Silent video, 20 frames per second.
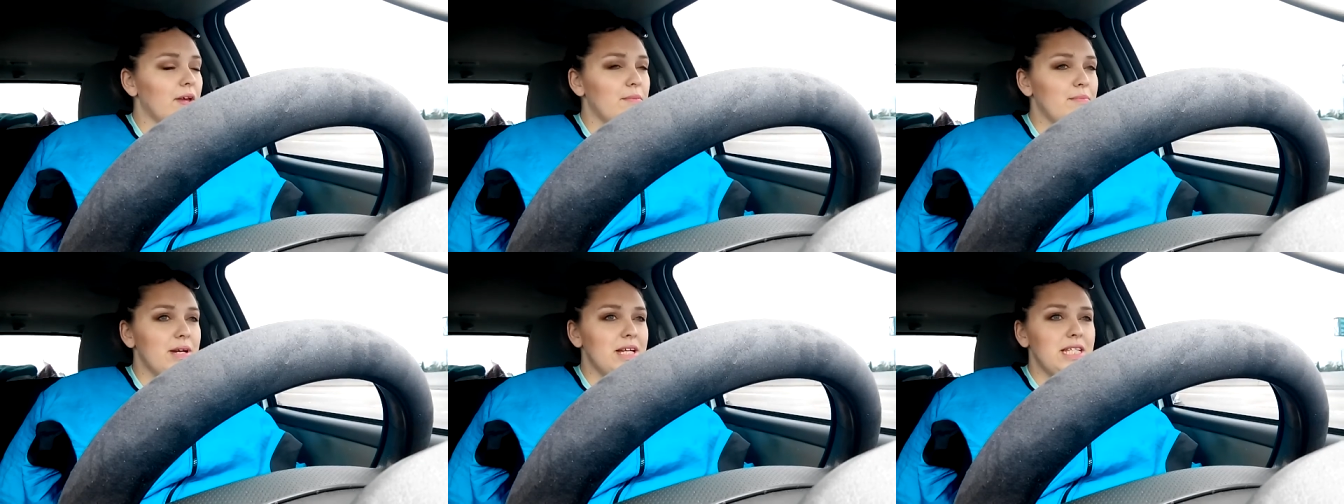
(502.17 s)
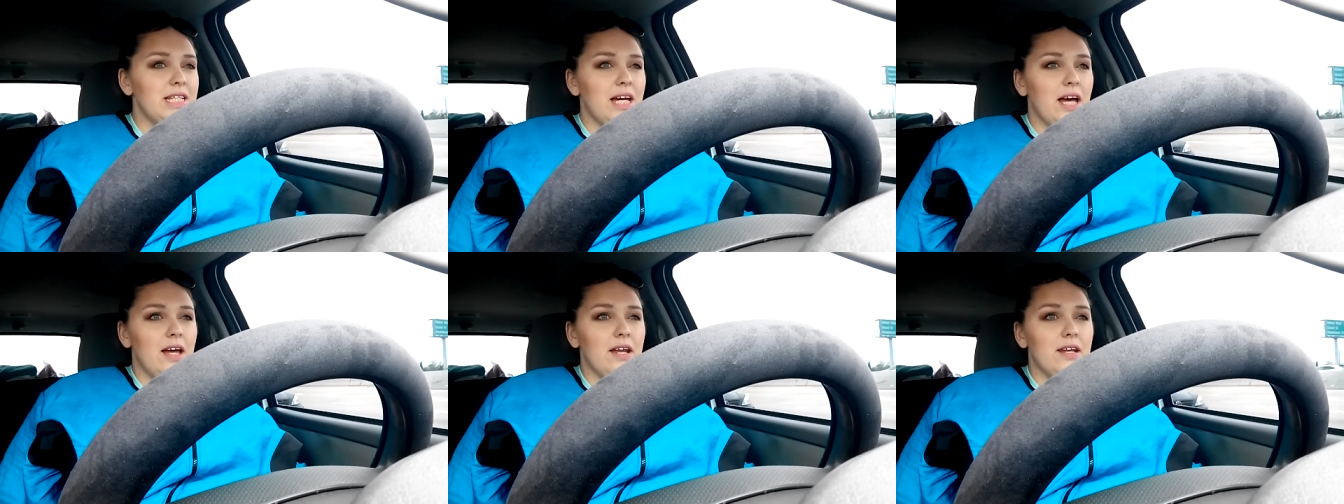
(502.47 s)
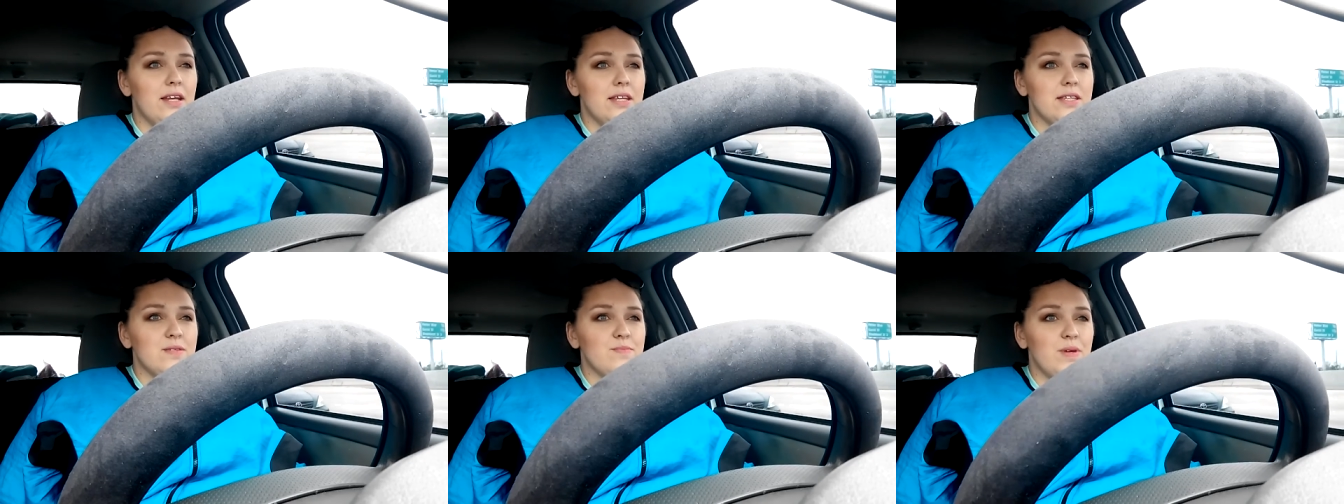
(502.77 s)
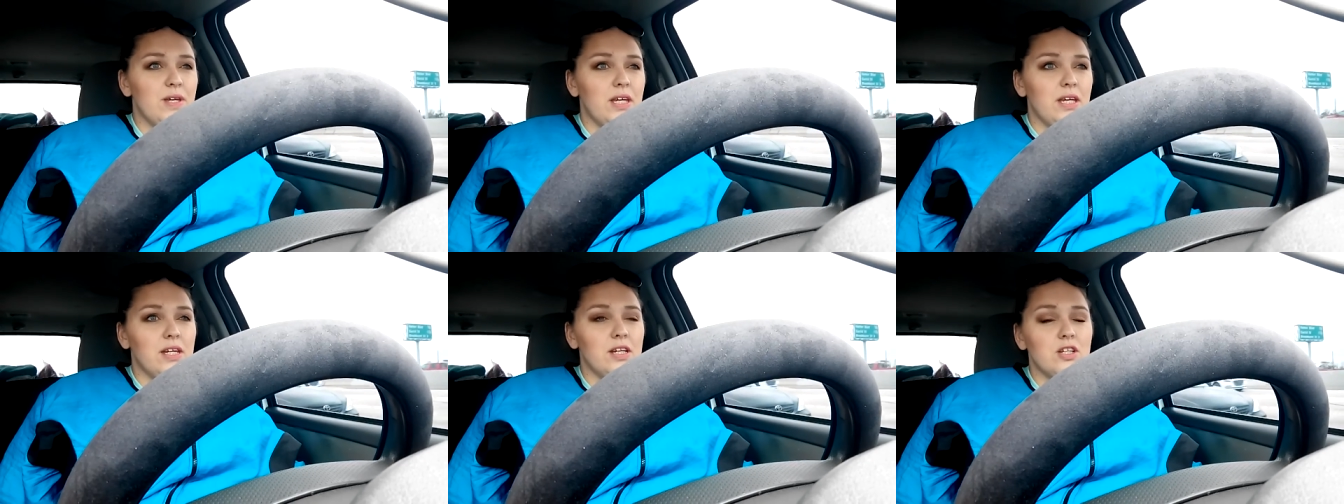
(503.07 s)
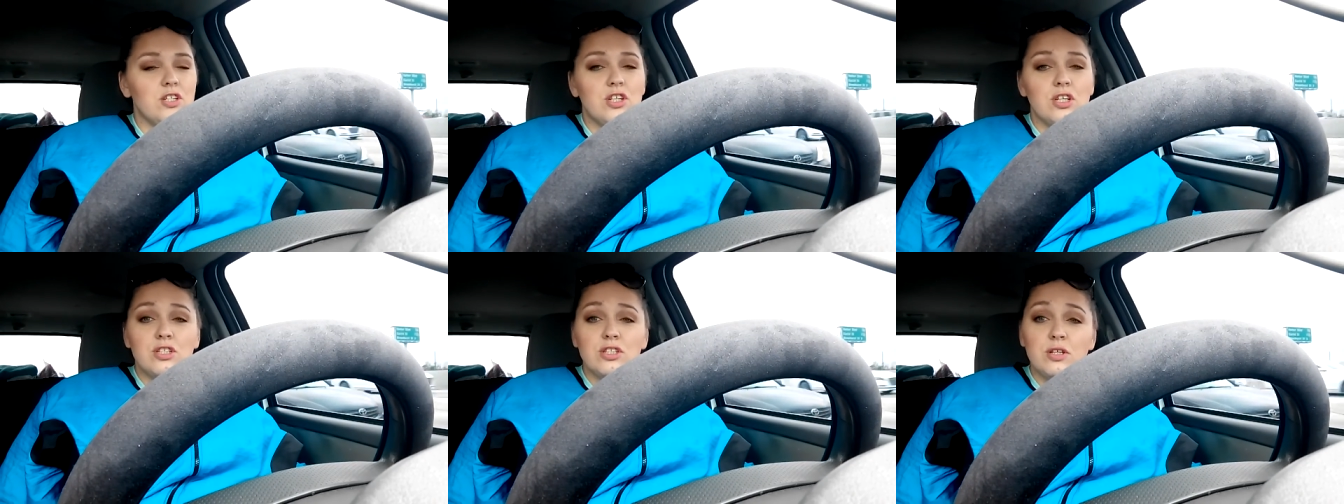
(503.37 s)
And my dad is
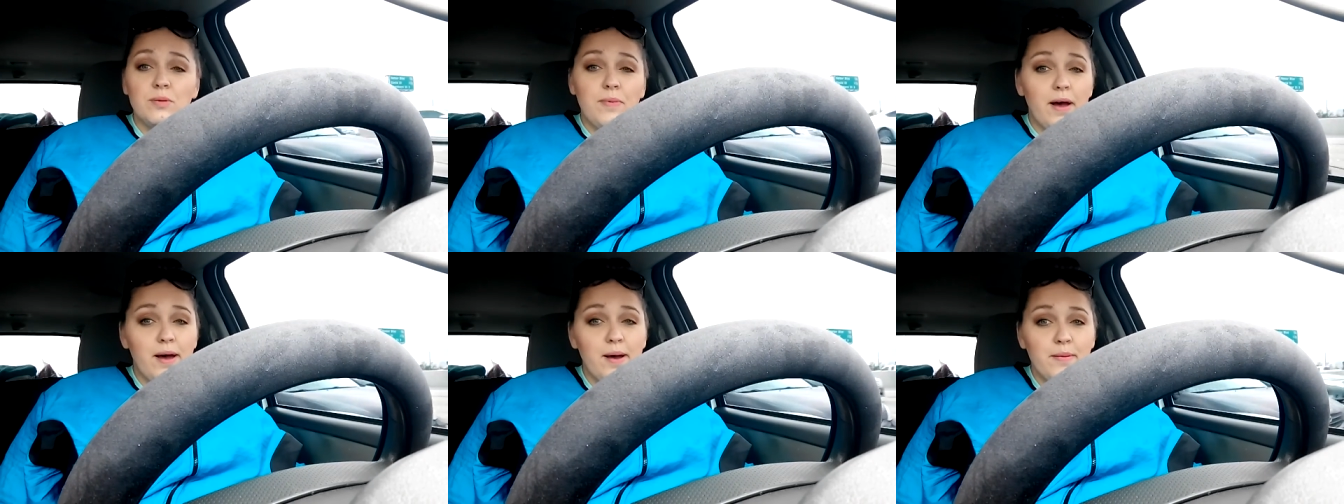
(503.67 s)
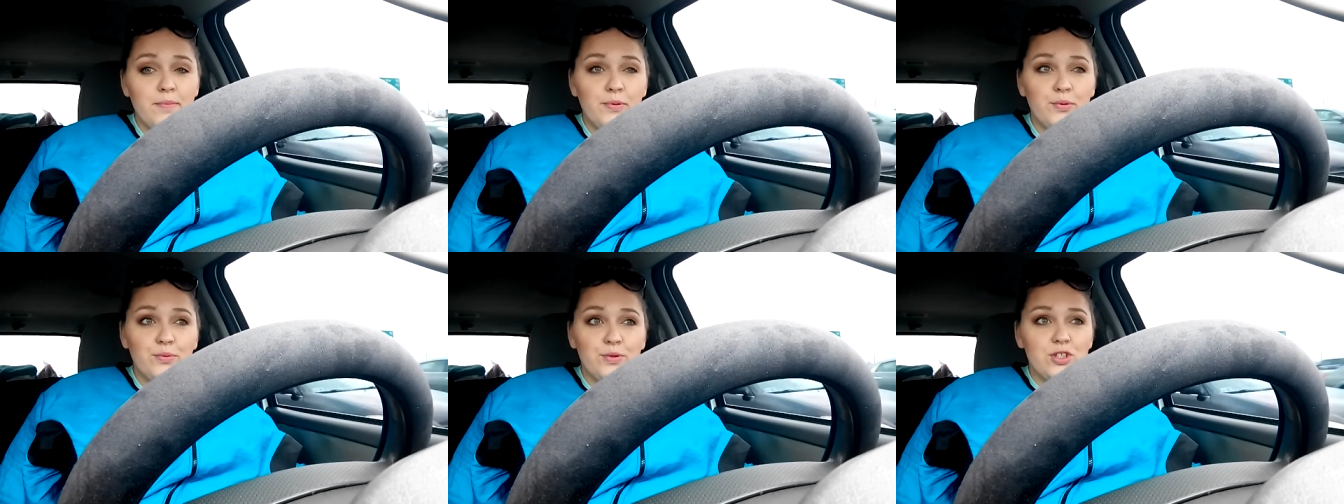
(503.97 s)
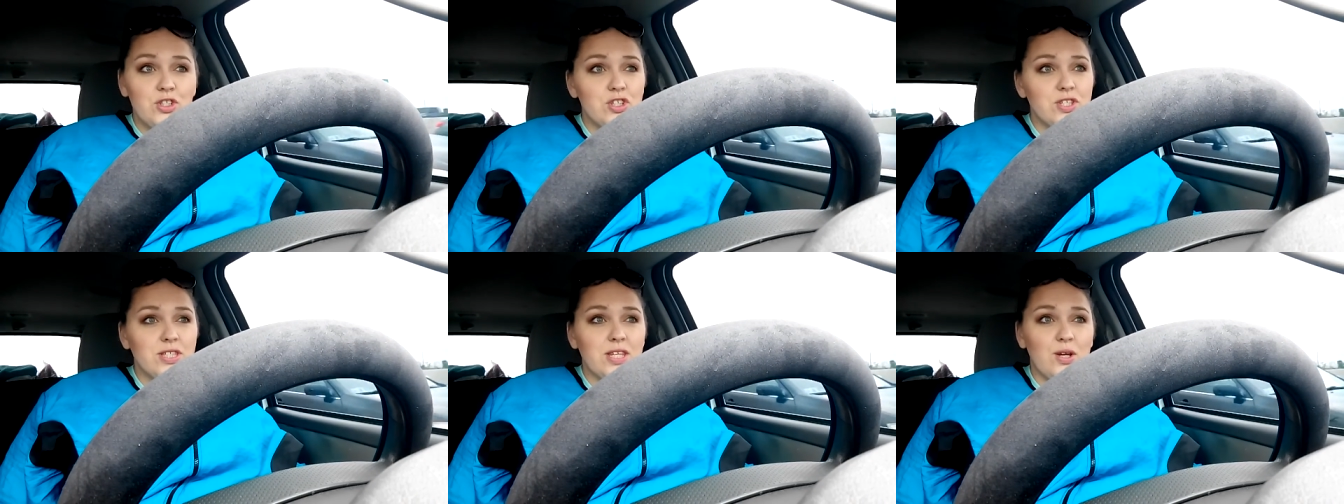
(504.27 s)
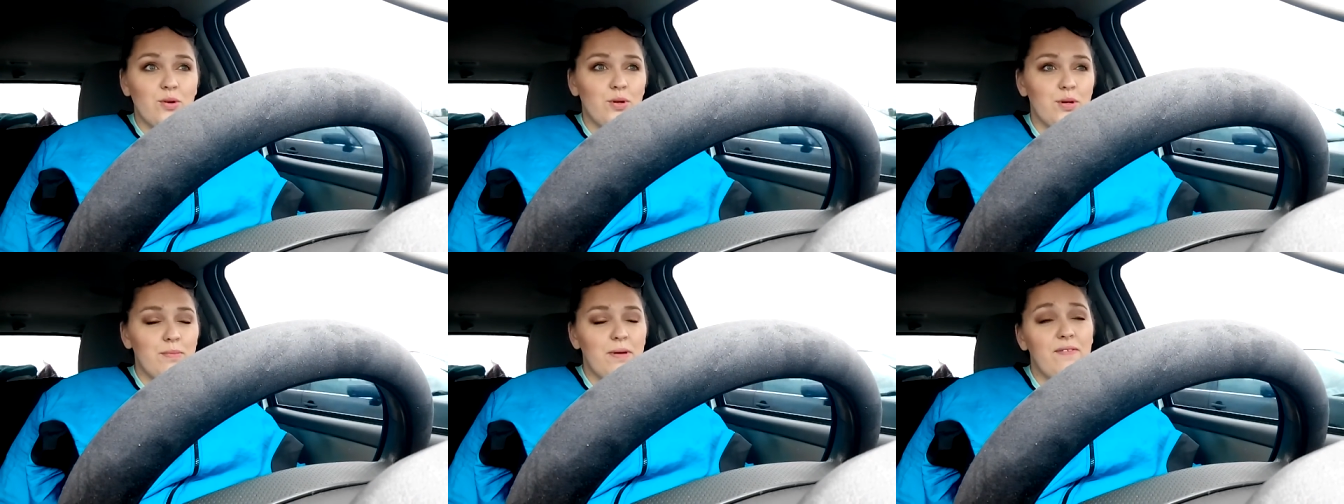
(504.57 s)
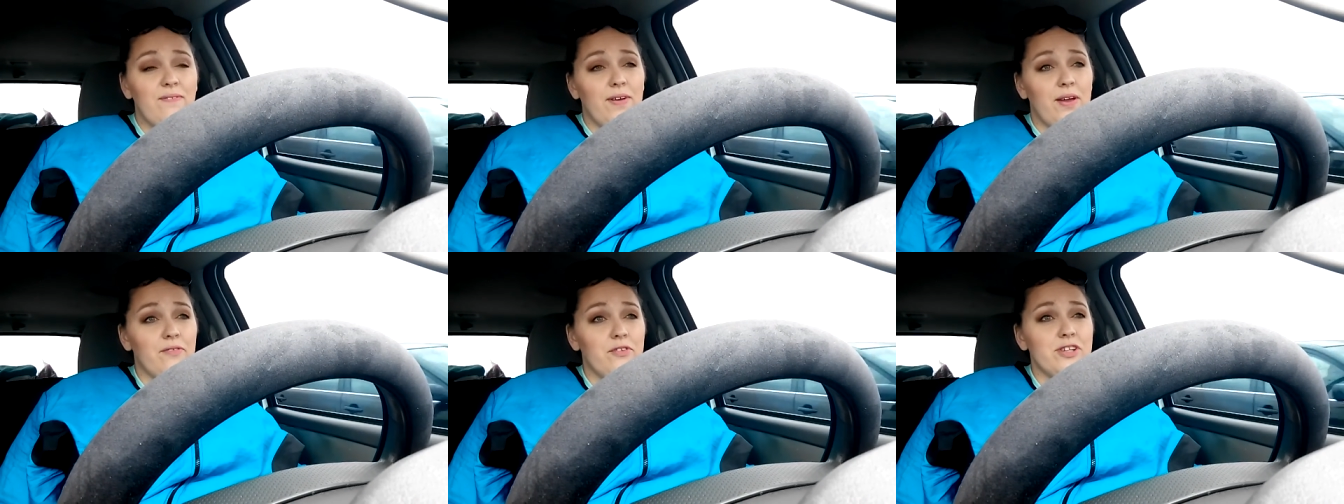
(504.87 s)
making shish kebab, which is like one of
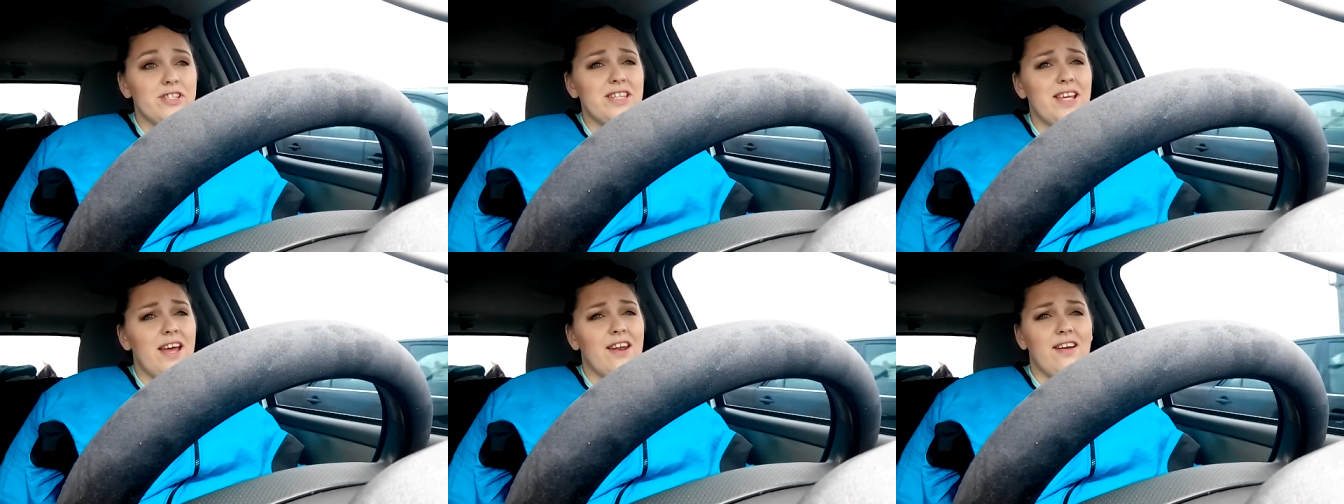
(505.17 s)
my favorites.